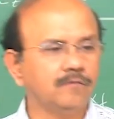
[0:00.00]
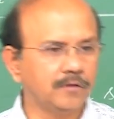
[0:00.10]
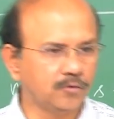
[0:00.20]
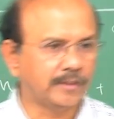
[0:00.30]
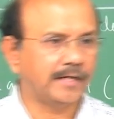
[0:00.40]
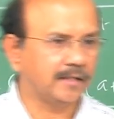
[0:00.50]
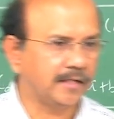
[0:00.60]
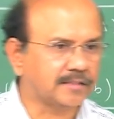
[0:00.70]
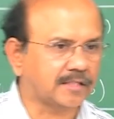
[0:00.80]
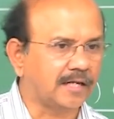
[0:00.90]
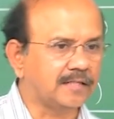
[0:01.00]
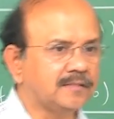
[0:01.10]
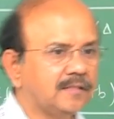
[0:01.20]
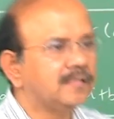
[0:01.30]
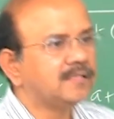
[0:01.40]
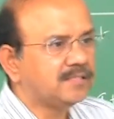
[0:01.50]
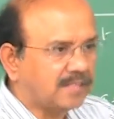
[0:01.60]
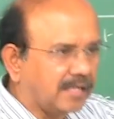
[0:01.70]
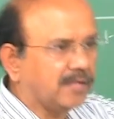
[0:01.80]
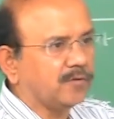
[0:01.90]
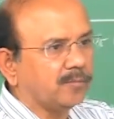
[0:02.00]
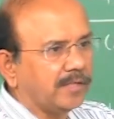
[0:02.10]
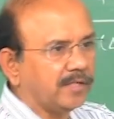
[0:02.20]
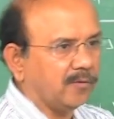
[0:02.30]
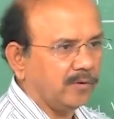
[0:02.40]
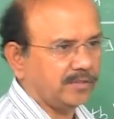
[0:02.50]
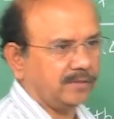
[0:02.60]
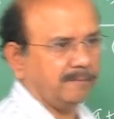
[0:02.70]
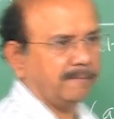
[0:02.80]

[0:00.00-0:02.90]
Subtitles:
We'll do that in the next class, starting with my derivation.